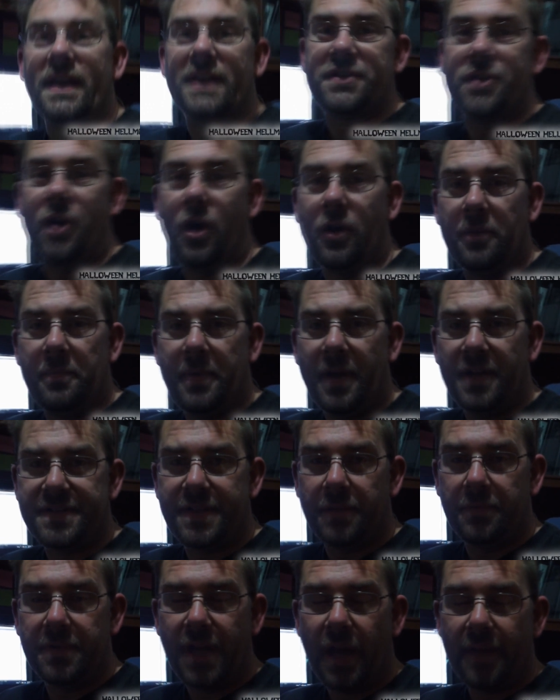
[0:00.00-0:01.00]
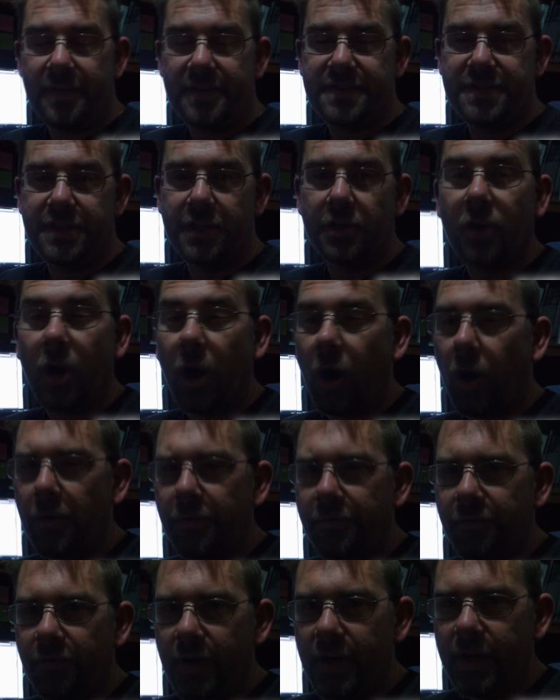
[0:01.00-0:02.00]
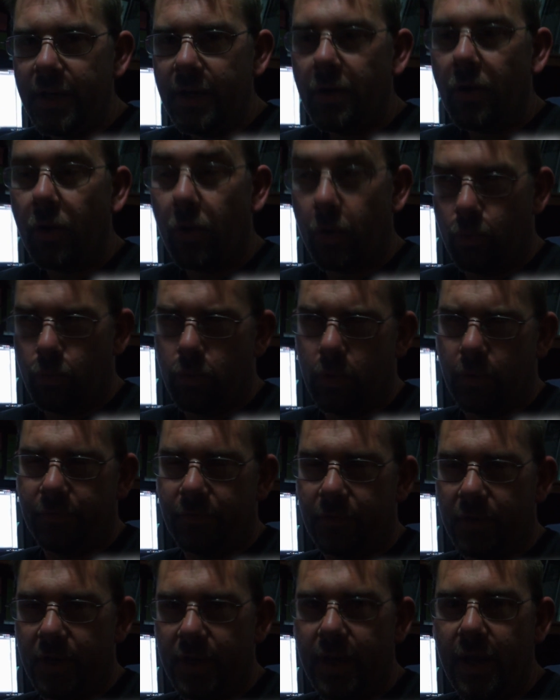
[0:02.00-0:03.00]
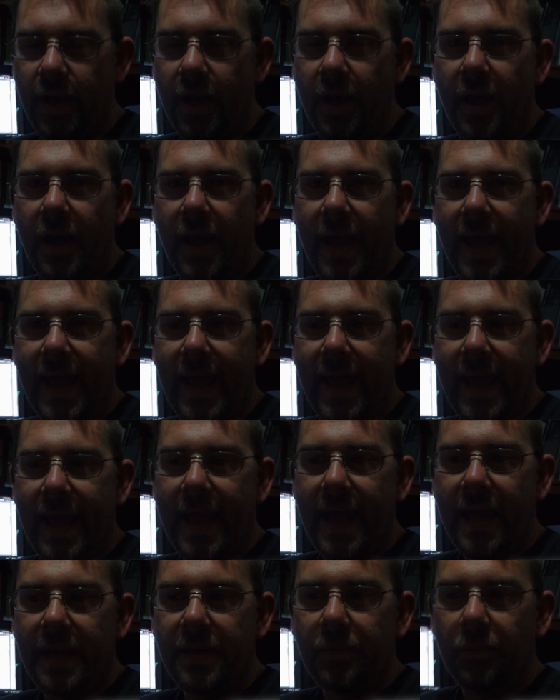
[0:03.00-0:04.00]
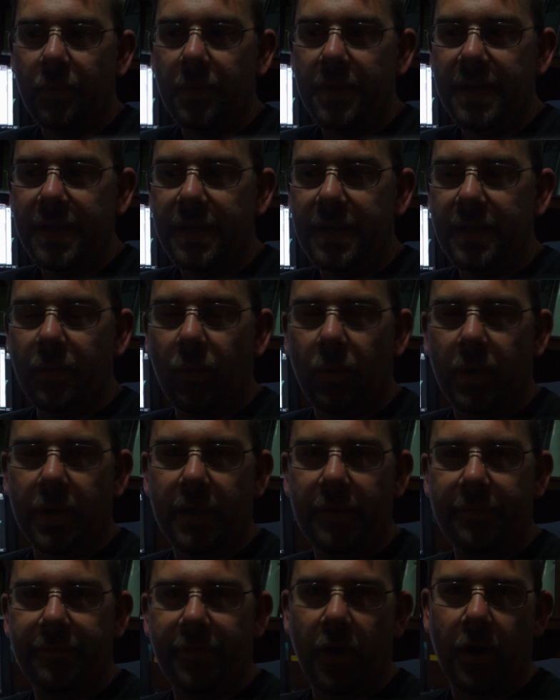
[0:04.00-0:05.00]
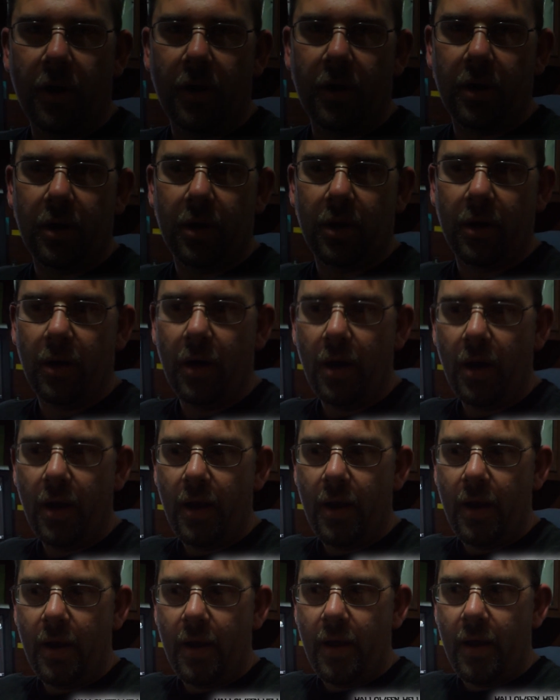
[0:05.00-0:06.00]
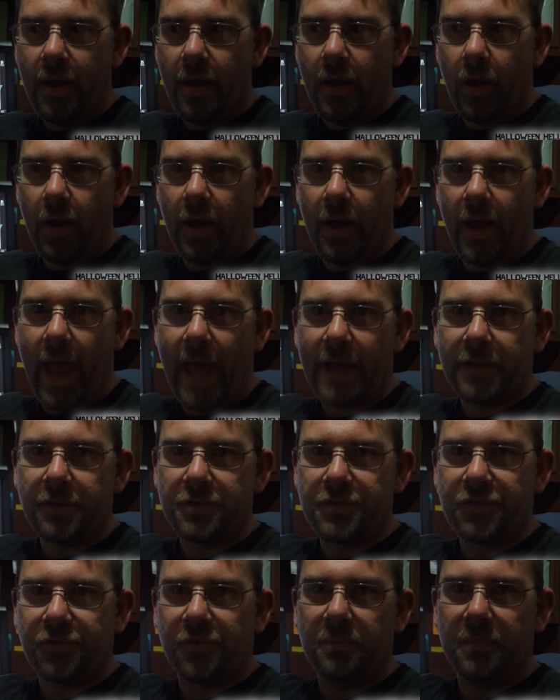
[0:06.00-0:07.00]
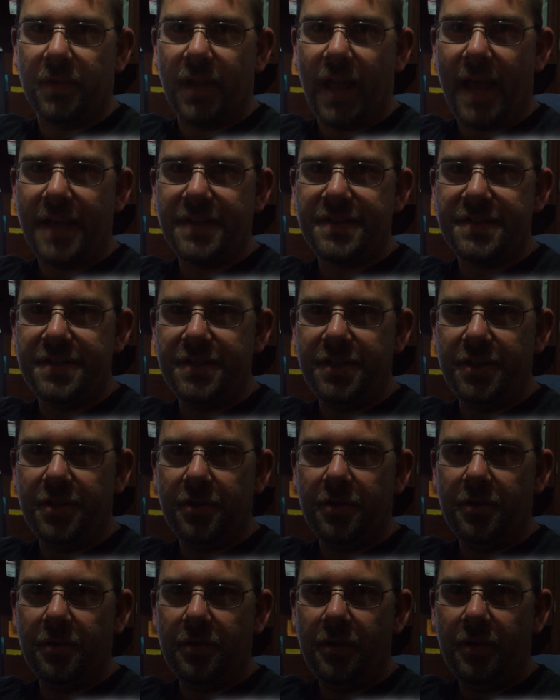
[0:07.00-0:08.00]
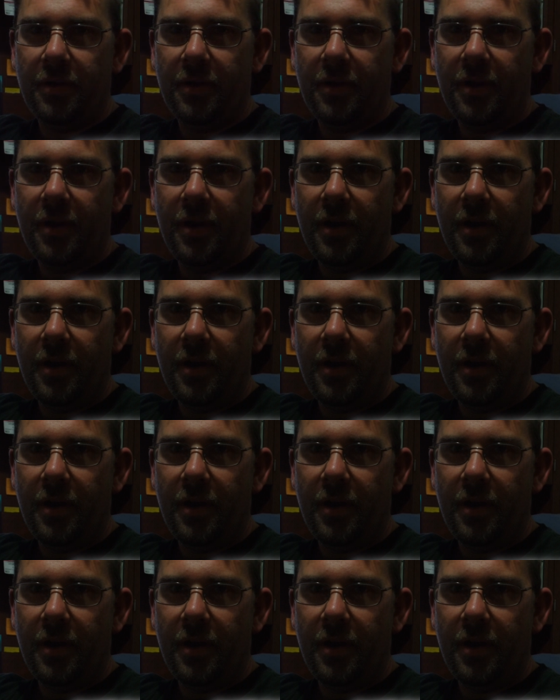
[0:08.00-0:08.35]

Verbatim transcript: Yes, all the pallets that we got this year are free or were free, and we one of our actors from last year,